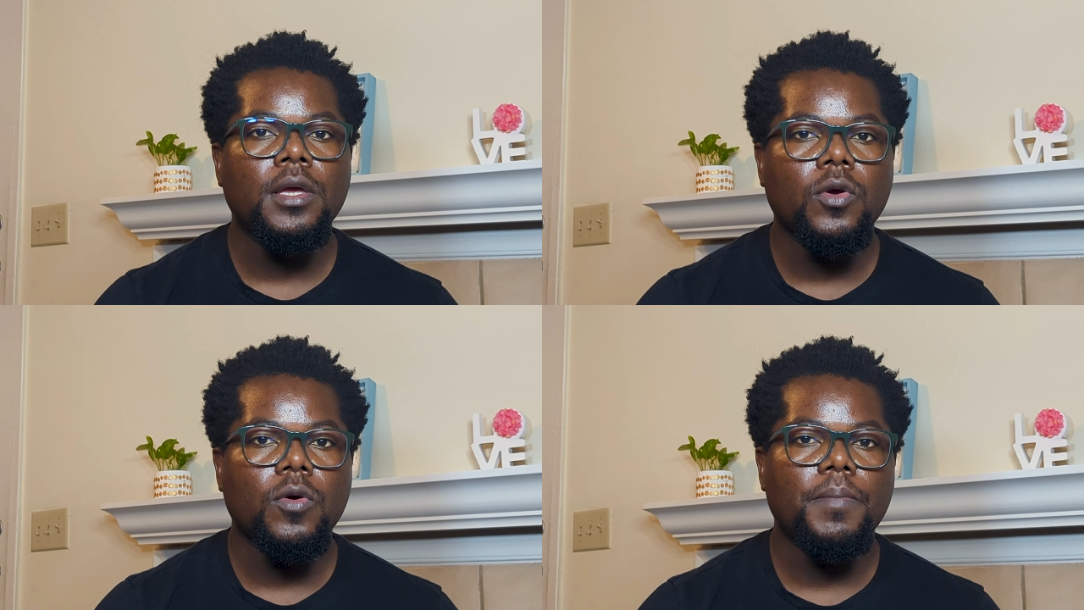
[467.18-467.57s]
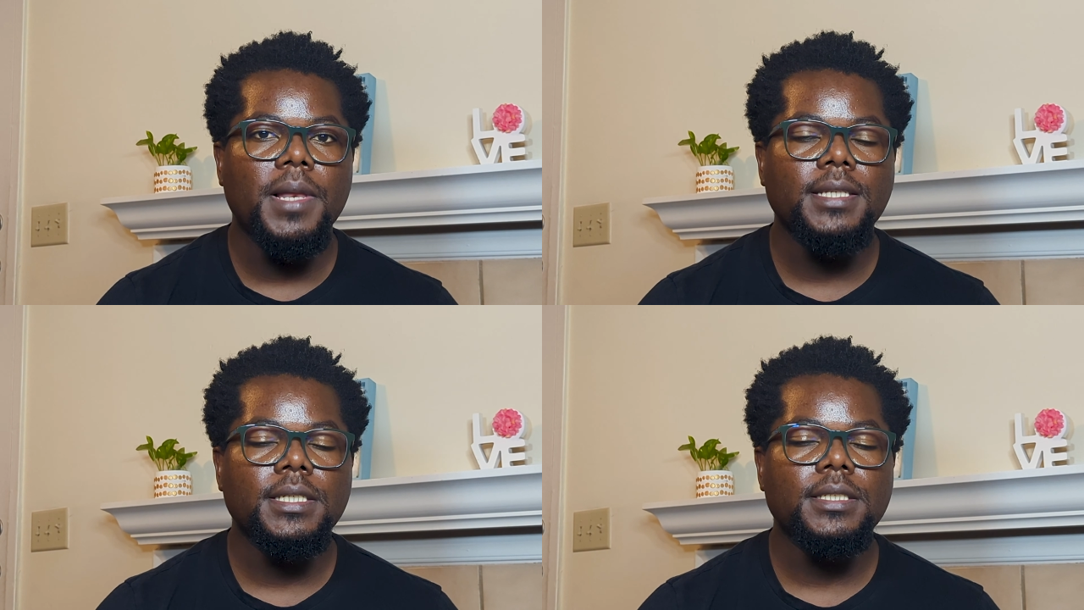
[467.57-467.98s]

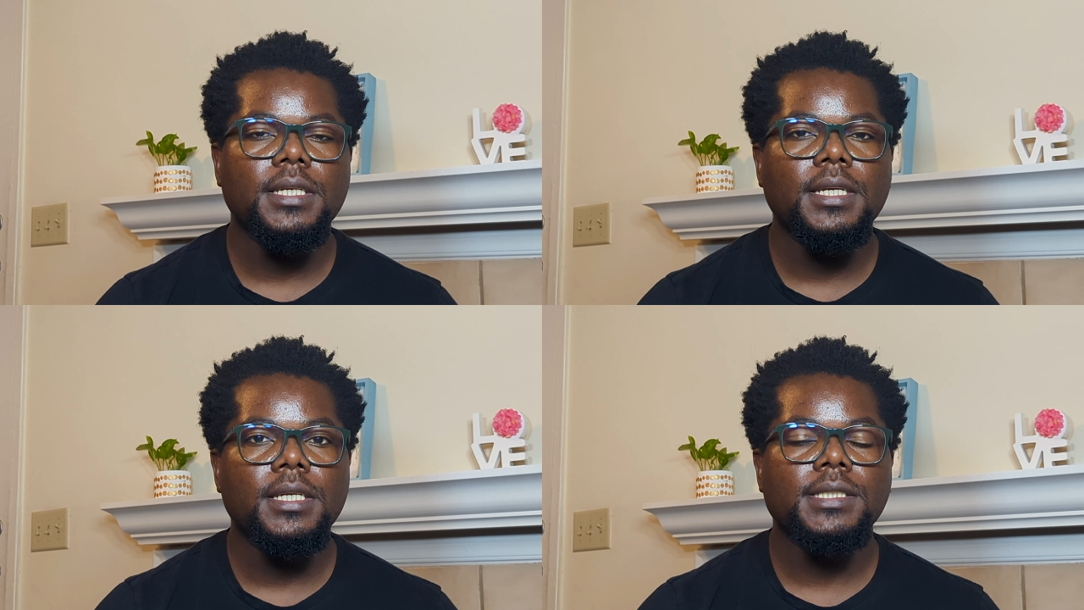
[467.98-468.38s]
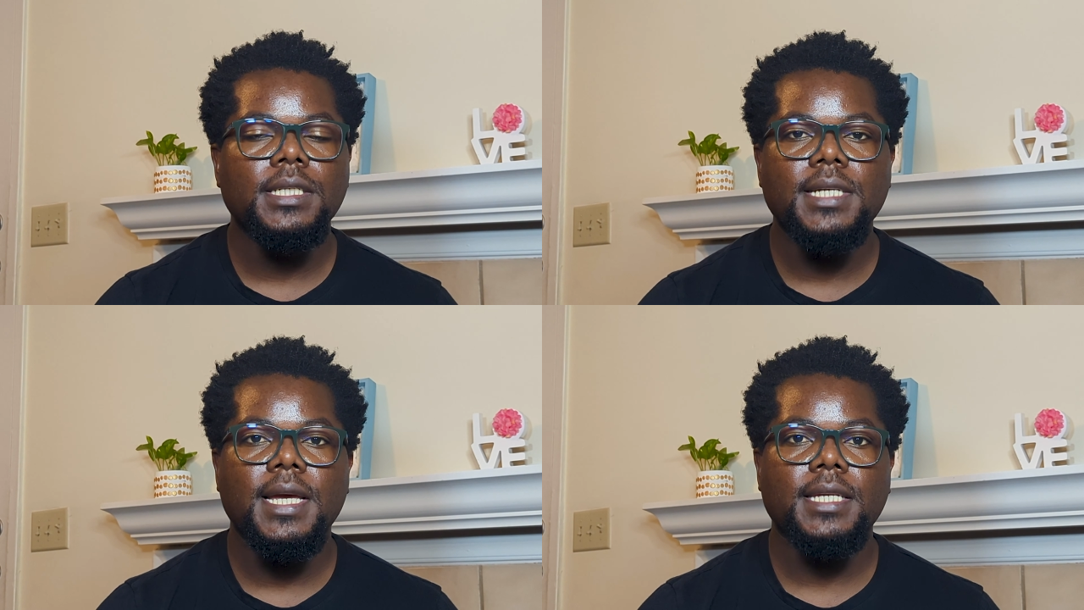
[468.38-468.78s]
Complete it in its
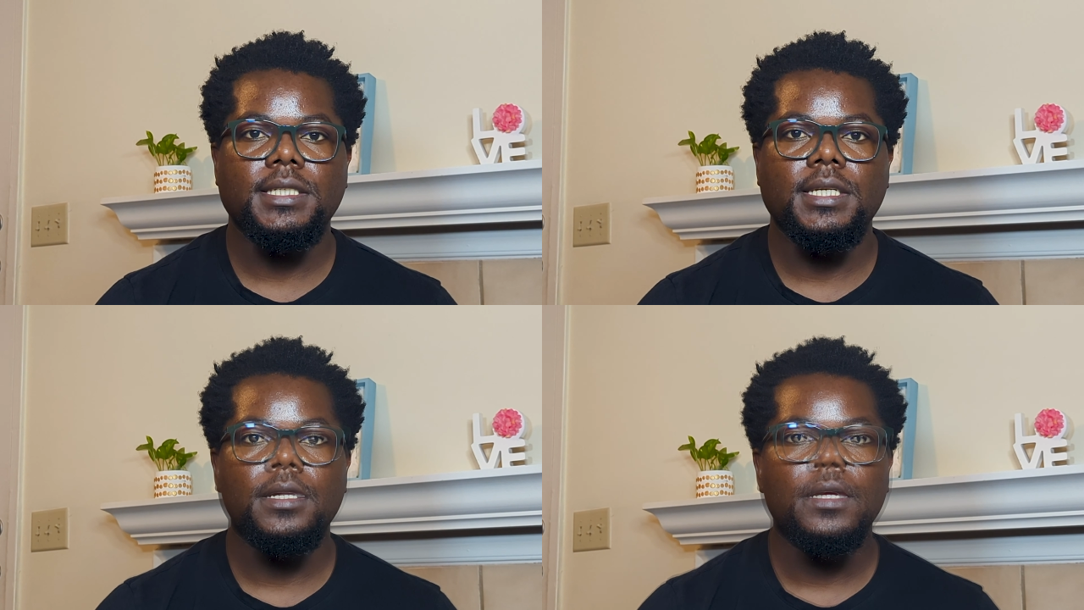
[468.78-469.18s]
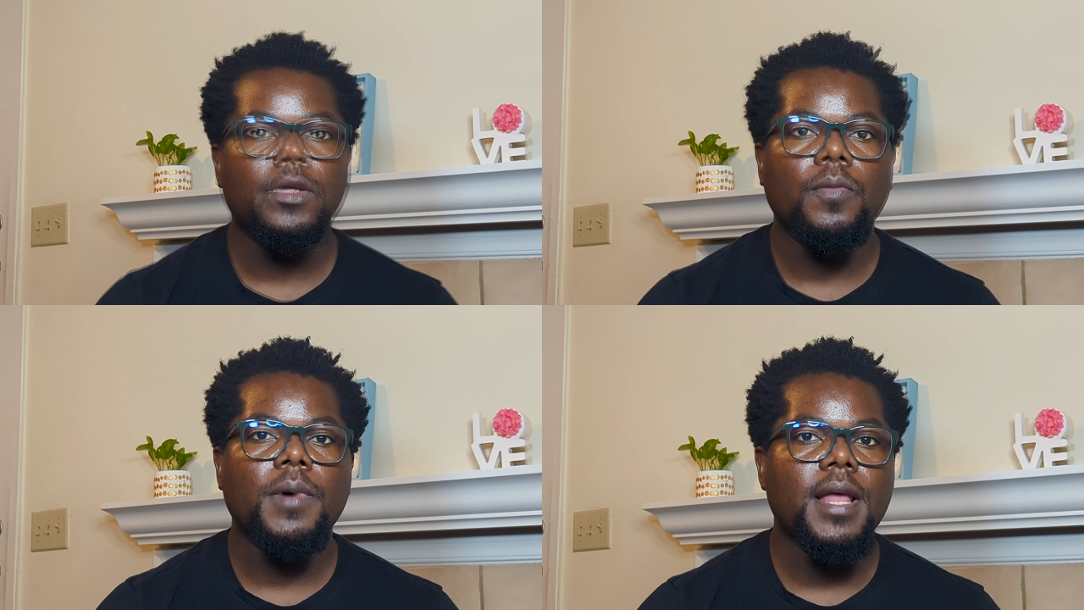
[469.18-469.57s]
entirety,
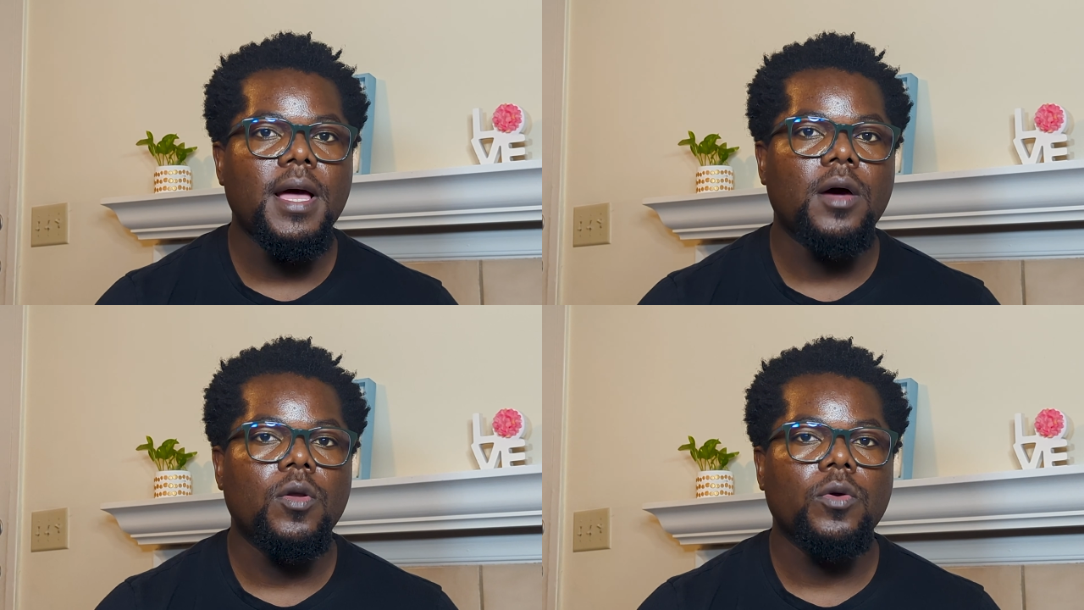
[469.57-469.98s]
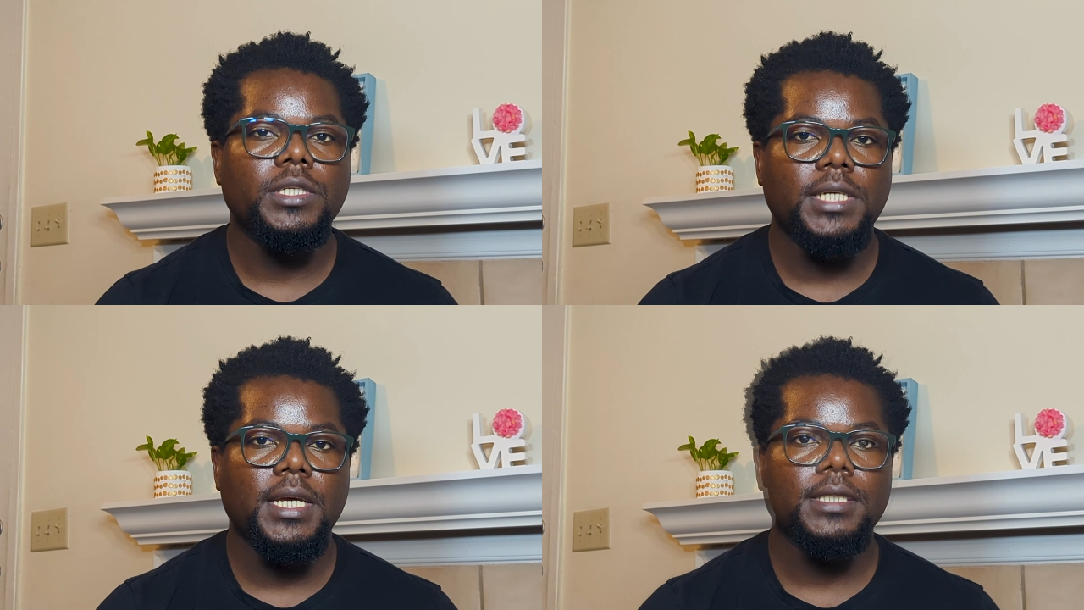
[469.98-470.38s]
no matter how long it
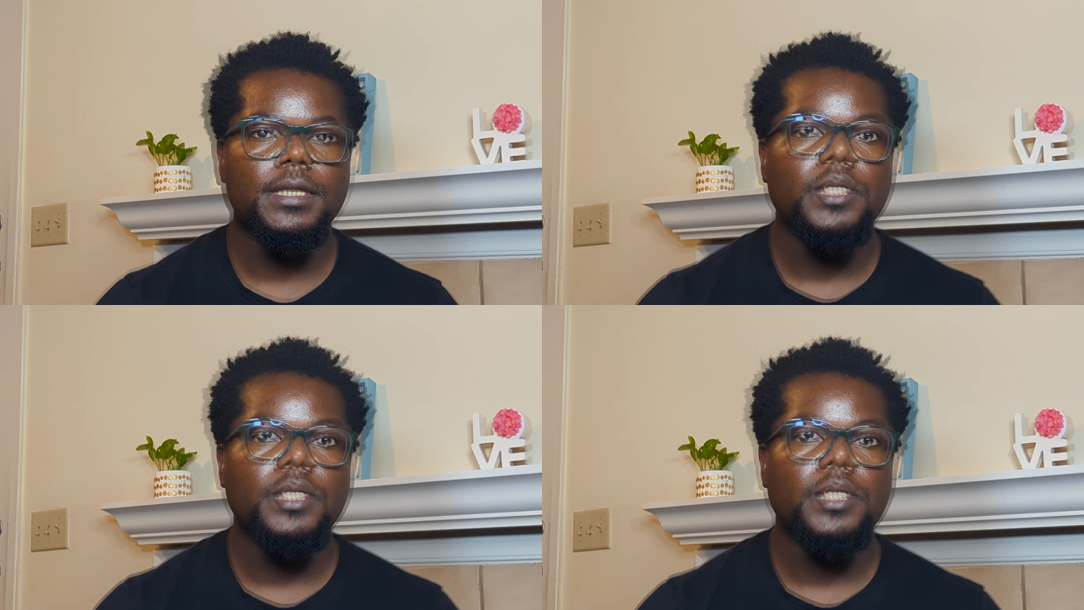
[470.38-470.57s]
takes.